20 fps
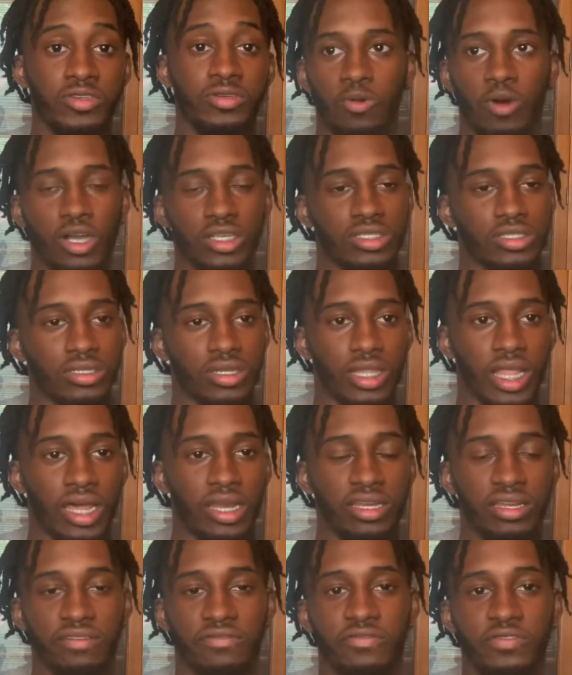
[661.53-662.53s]
you. Watch a lot
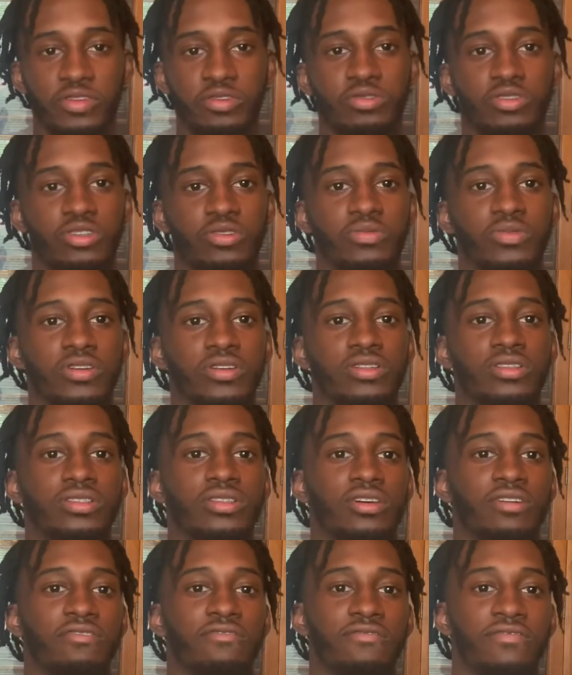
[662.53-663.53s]
of different YouTubers
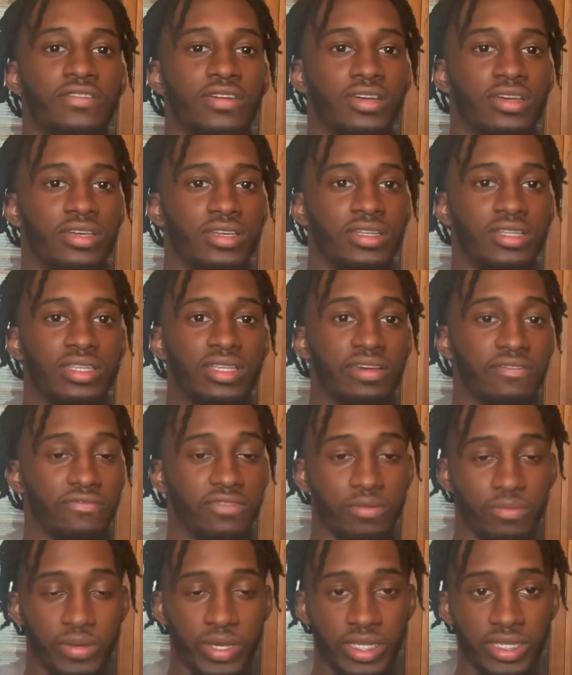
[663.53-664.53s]
of
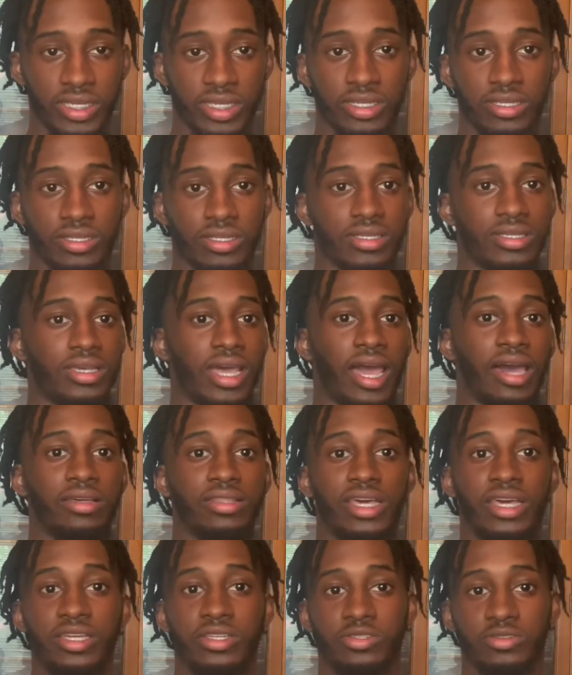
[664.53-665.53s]
different opinions, how
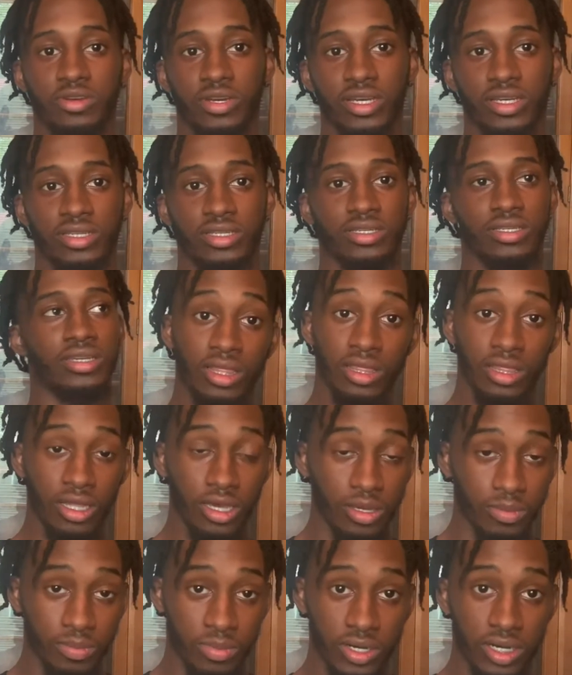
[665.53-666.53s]
they dress, the
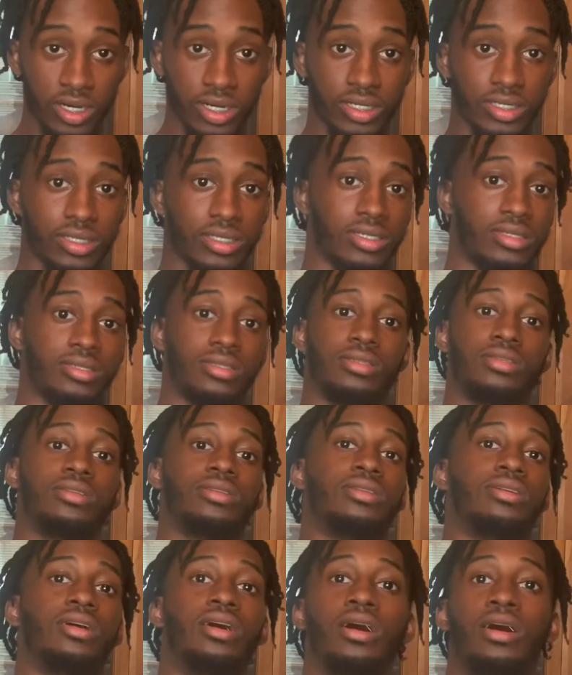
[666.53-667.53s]
lookbooks,
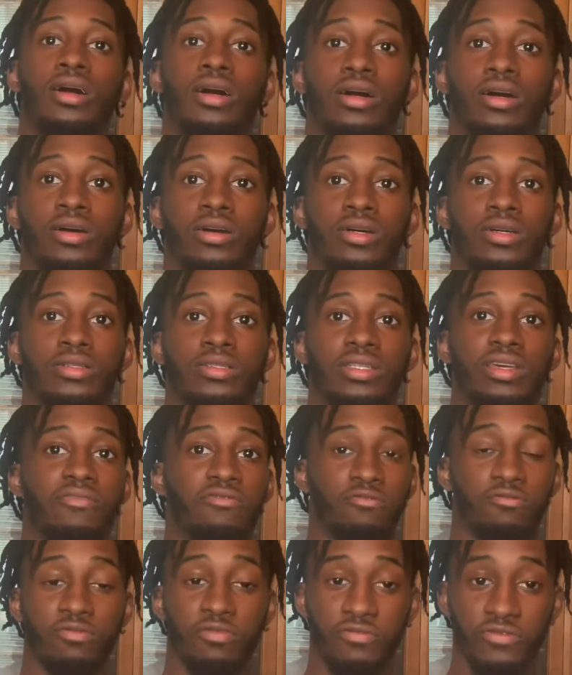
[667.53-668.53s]

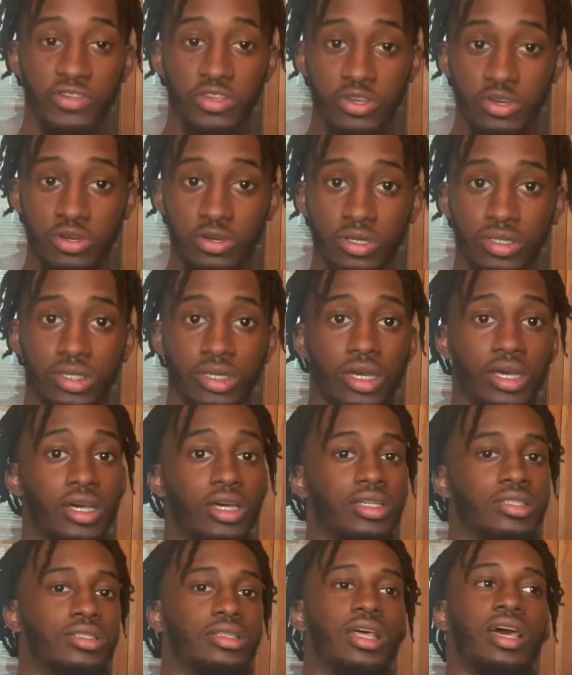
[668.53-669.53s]
different reviews.
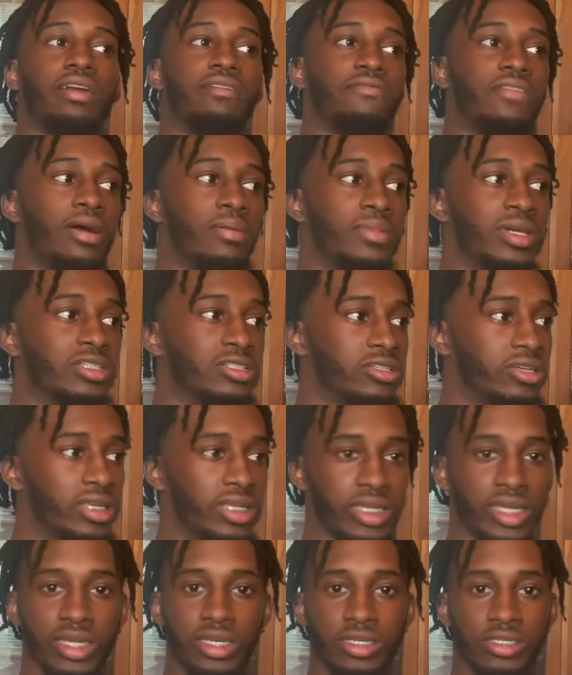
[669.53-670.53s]
So like if I'm interested
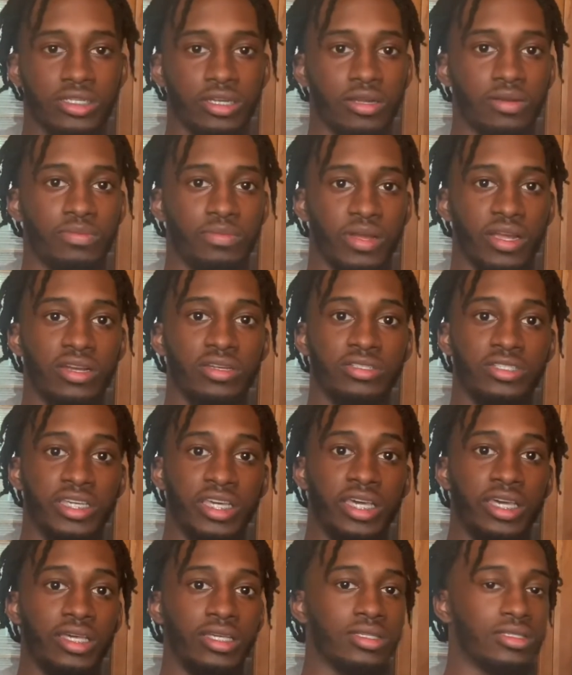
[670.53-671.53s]
in getting a certain pair of
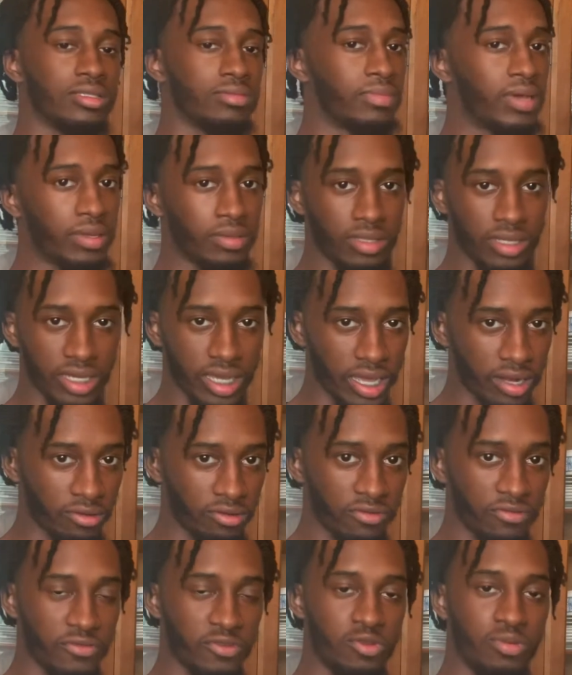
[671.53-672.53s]
jeans, maybe look at a
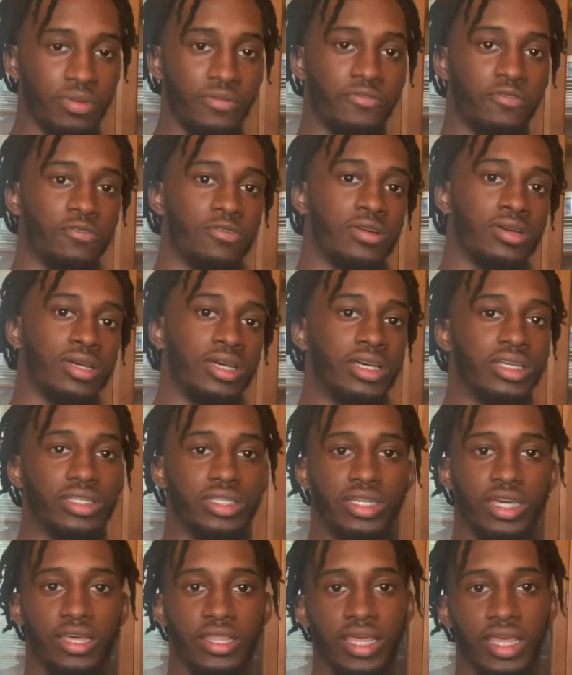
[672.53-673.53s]
review before,
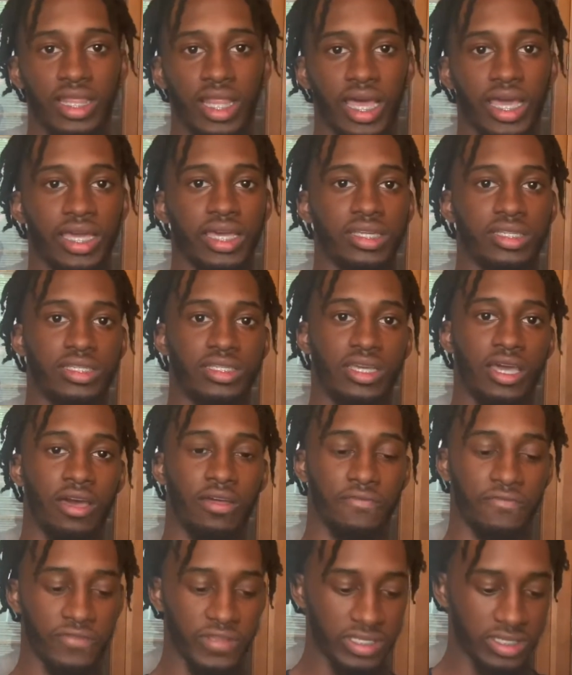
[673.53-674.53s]
see how they like it, see how
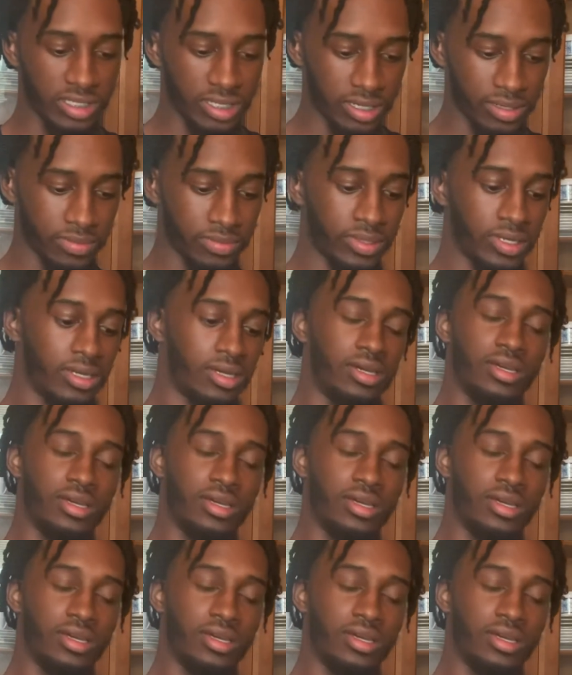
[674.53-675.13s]
it fits them,